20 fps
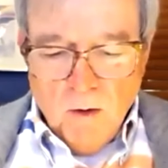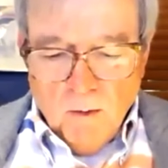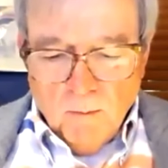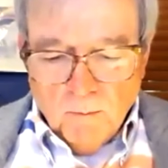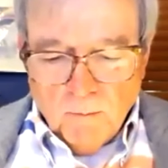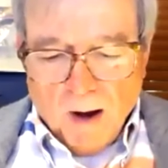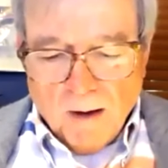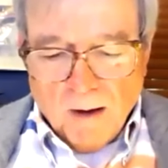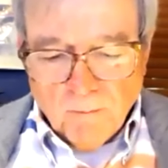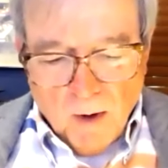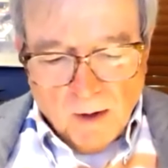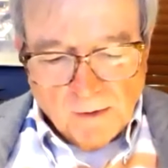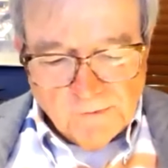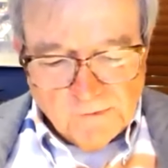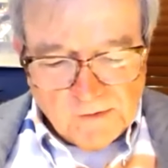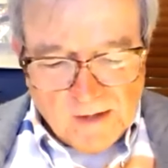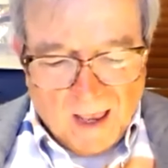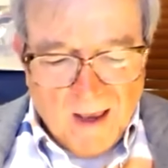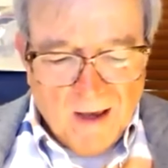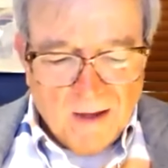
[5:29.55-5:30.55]
By month's
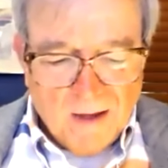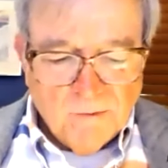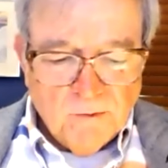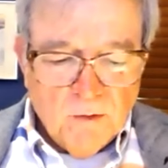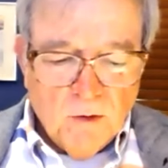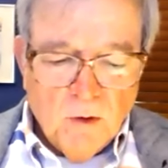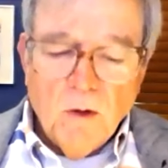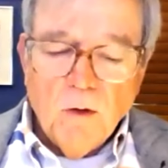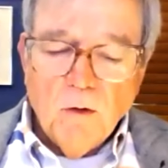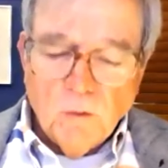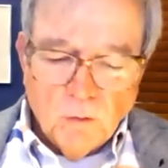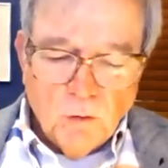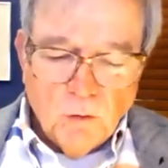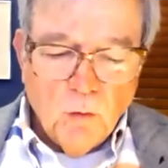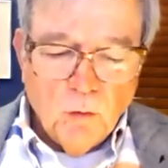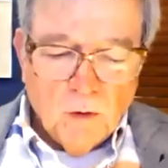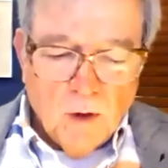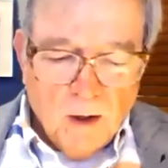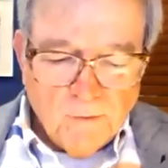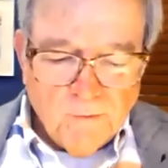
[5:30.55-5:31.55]
end, New
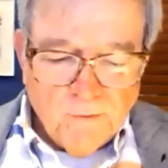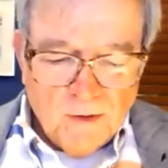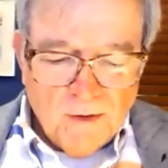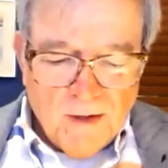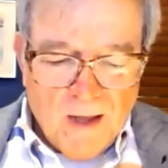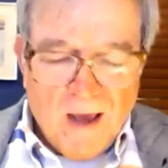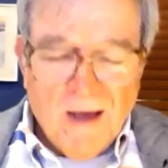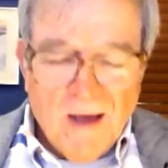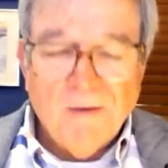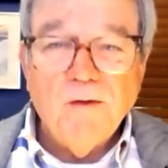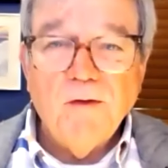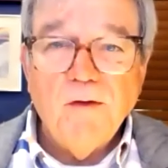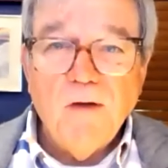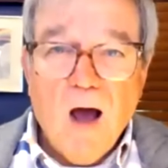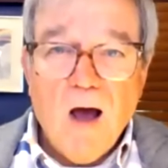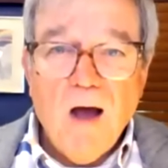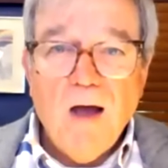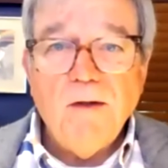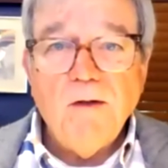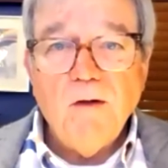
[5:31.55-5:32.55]
London had
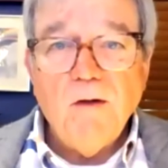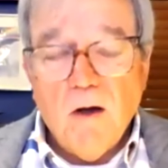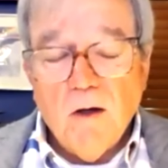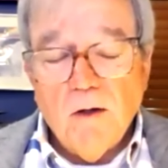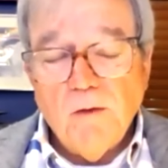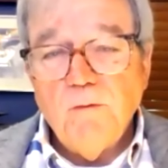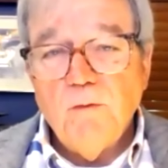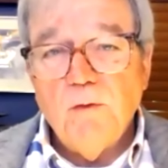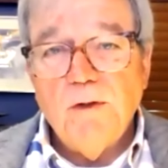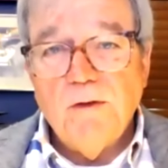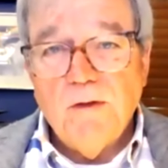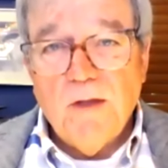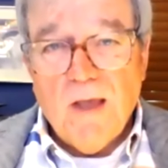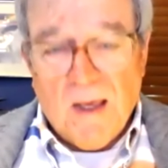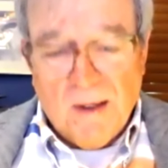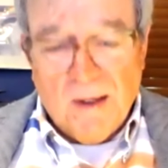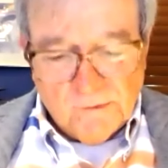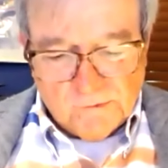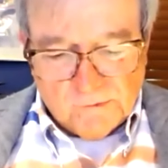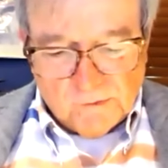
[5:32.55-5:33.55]
nine hundred
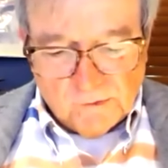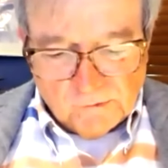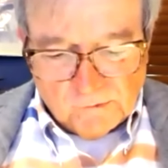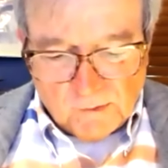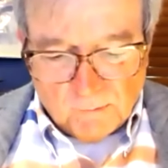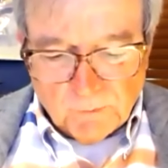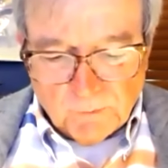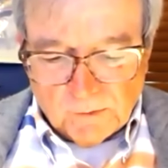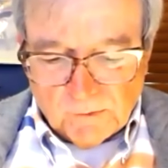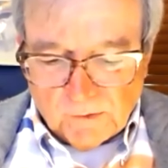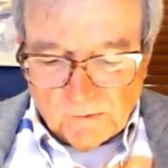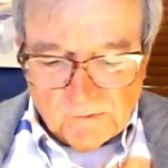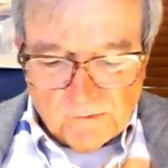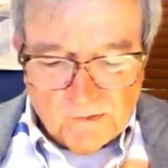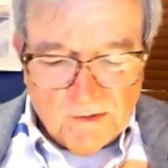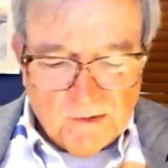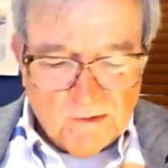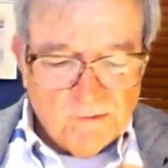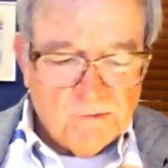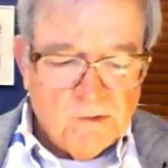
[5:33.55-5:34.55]
cases of a
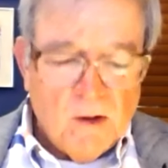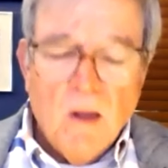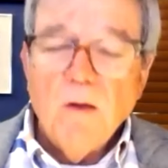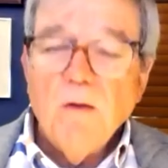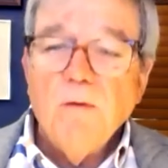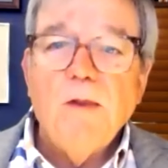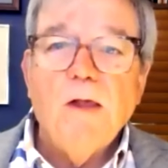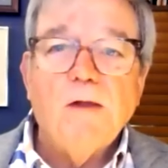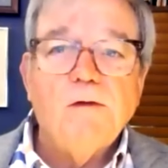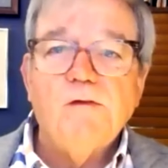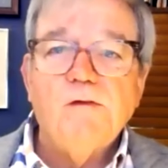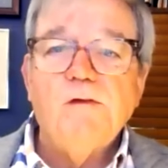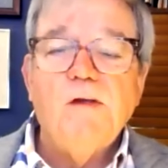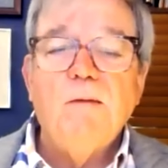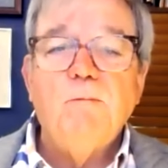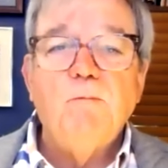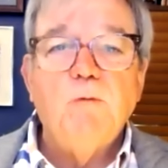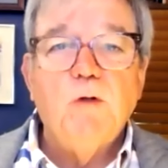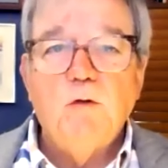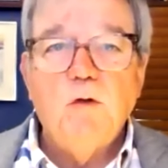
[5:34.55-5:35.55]
disease that
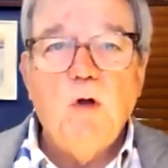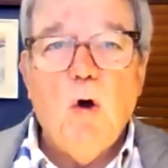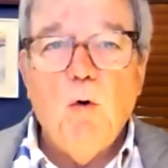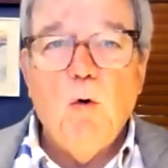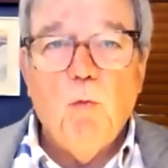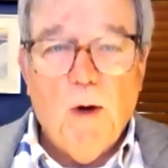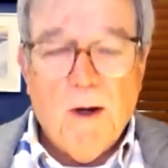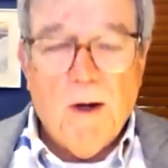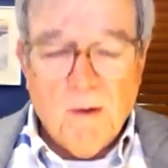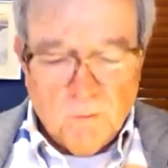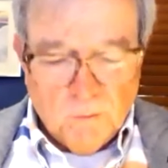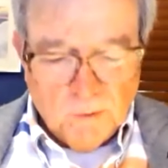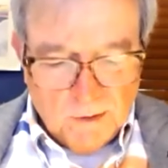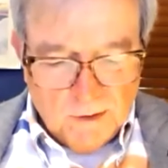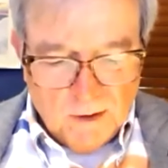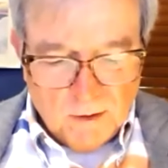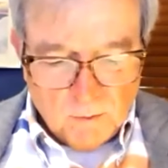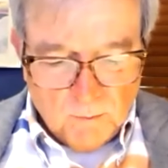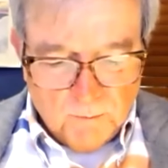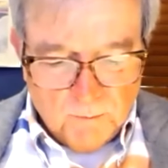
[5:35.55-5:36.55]
seemed nowhere
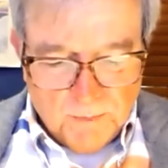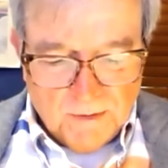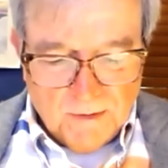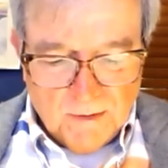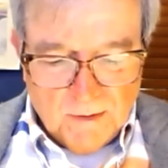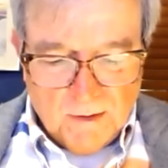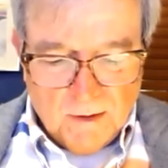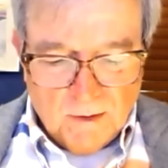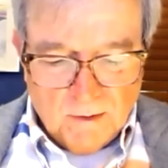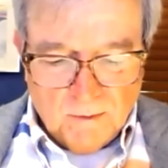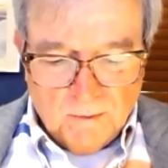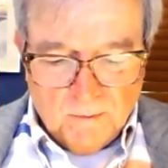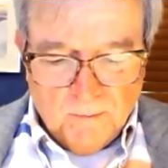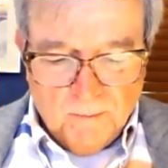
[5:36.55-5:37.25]
near peaking.